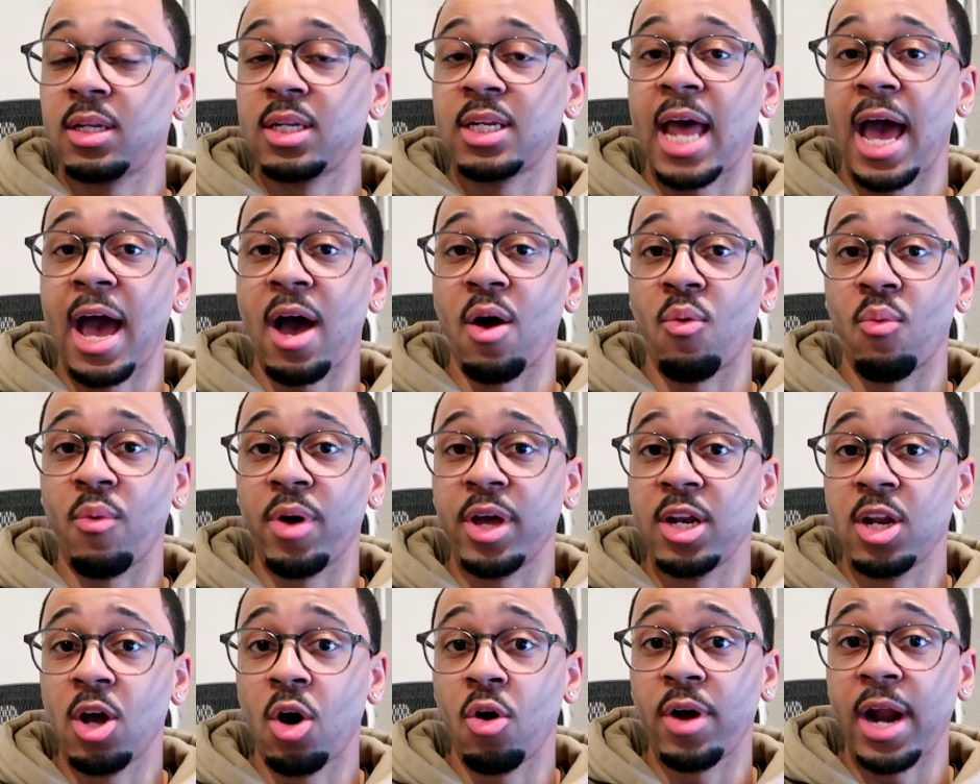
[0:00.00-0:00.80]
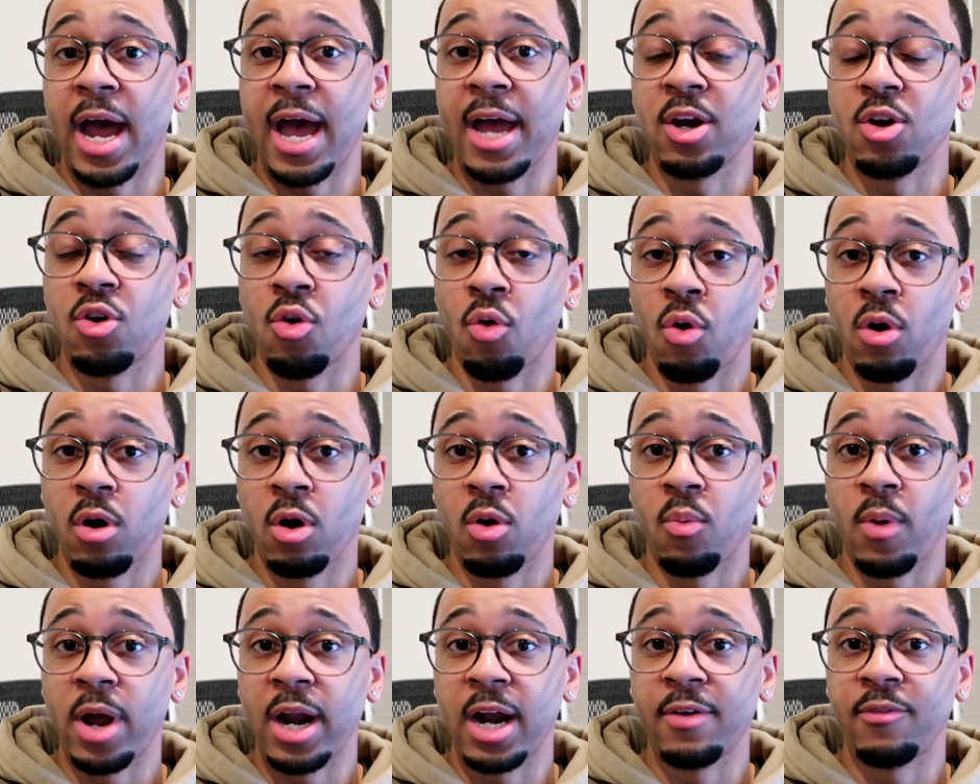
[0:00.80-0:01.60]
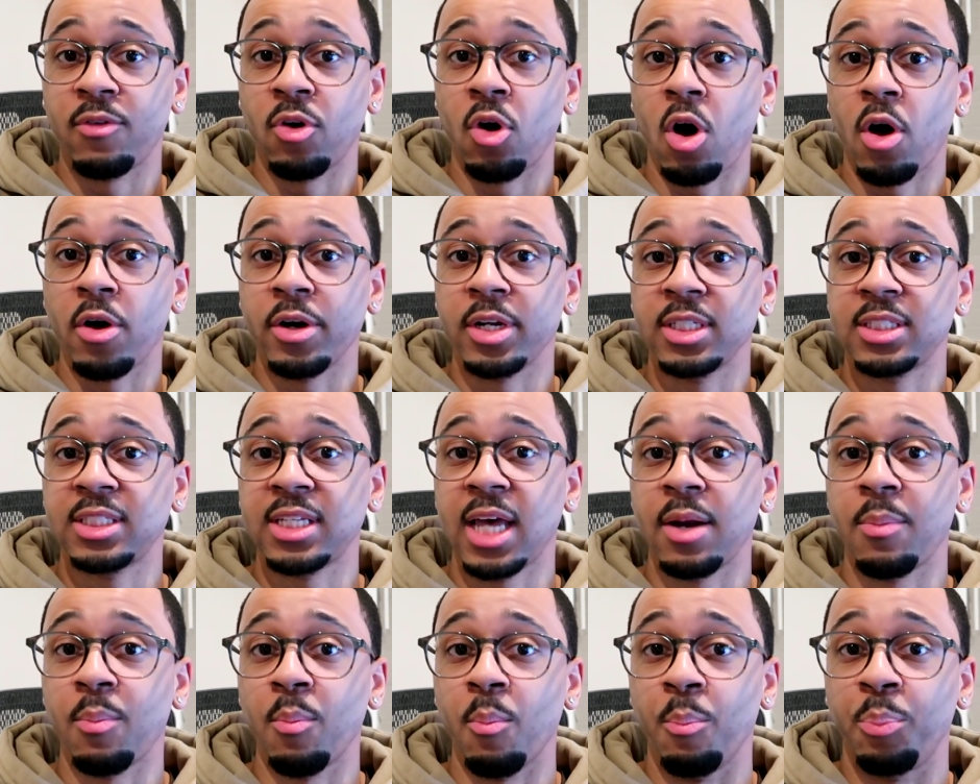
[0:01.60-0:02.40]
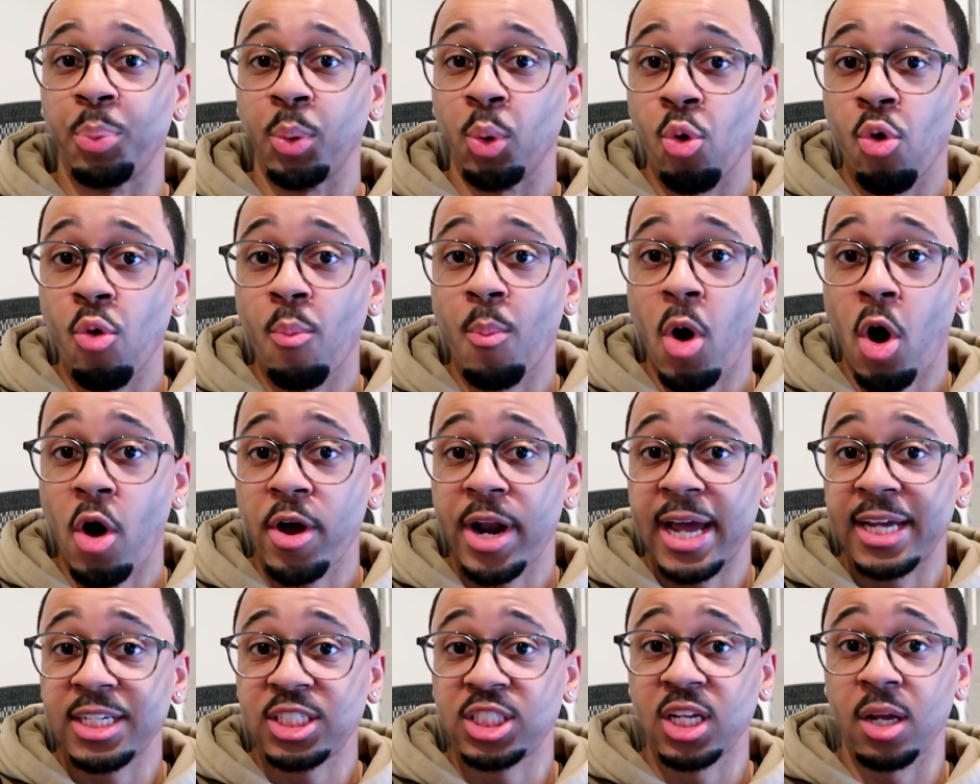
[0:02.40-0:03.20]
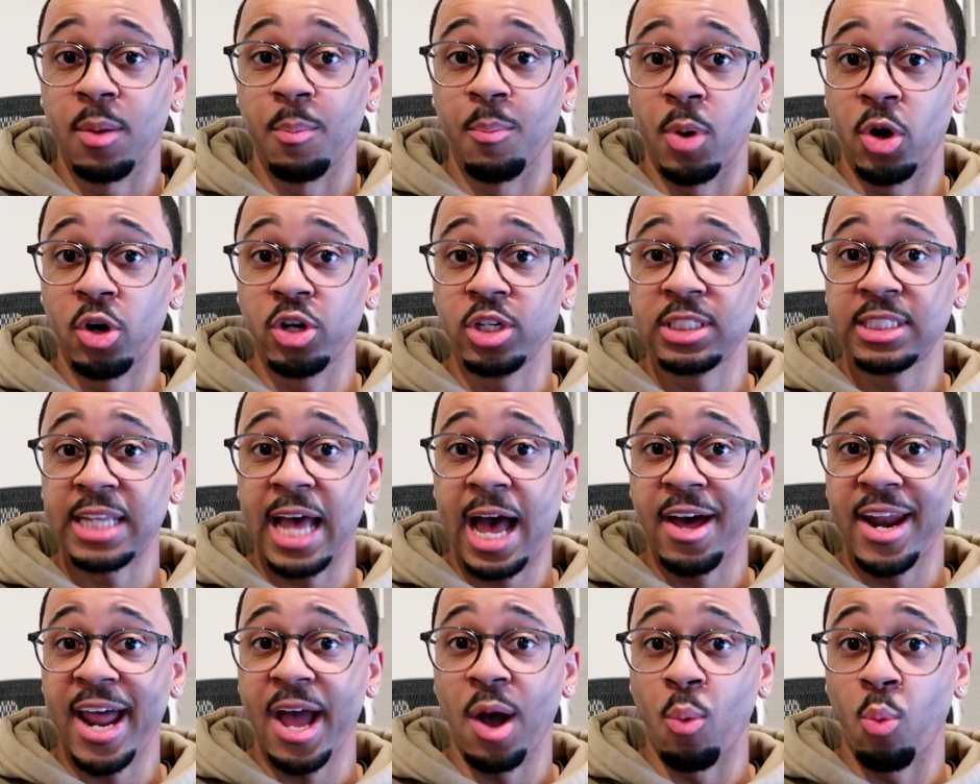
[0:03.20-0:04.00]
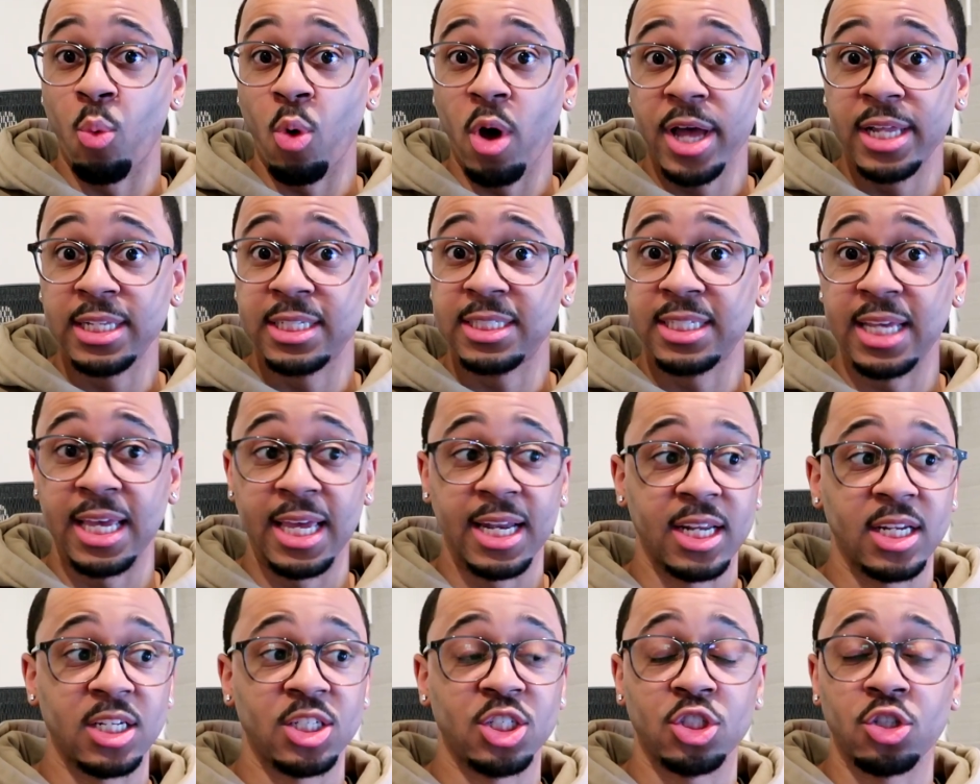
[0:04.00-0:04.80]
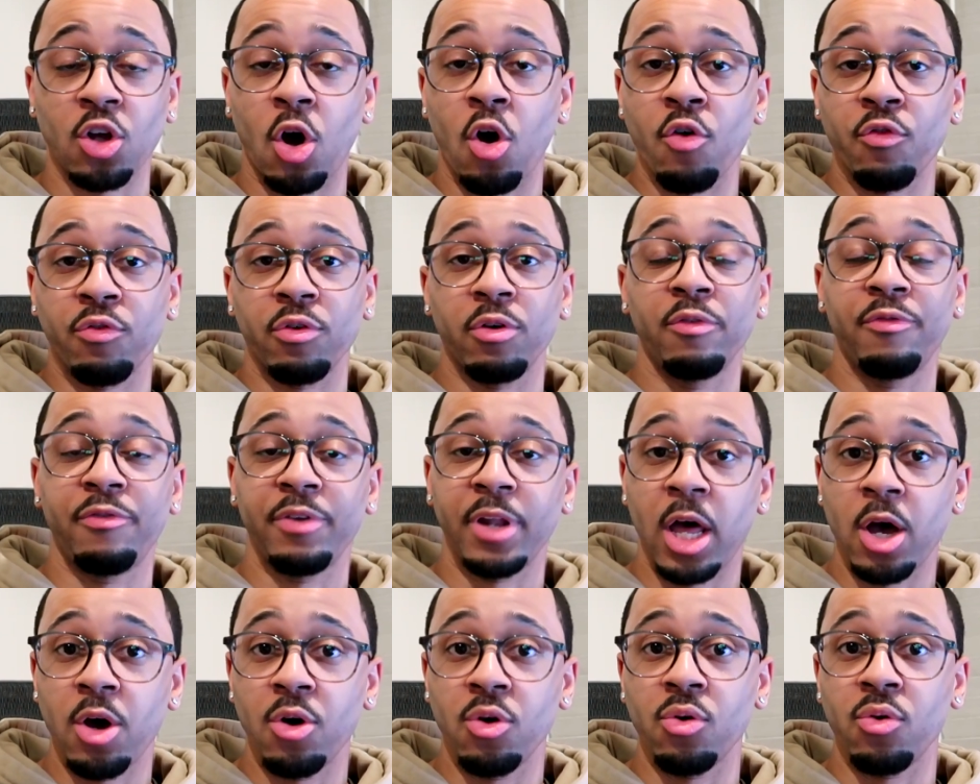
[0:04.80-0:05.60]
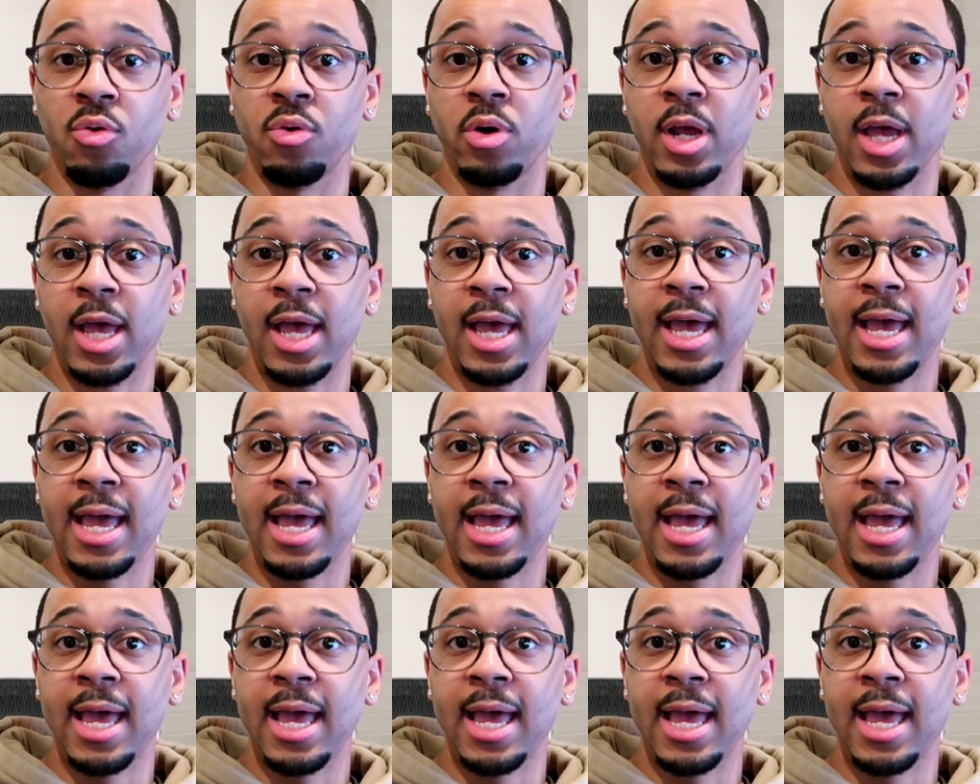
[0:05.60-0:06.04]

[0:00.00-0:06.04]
that window, that door or whatever, all of a sudden, boom, all that shit burst out at once, and it just overflowed.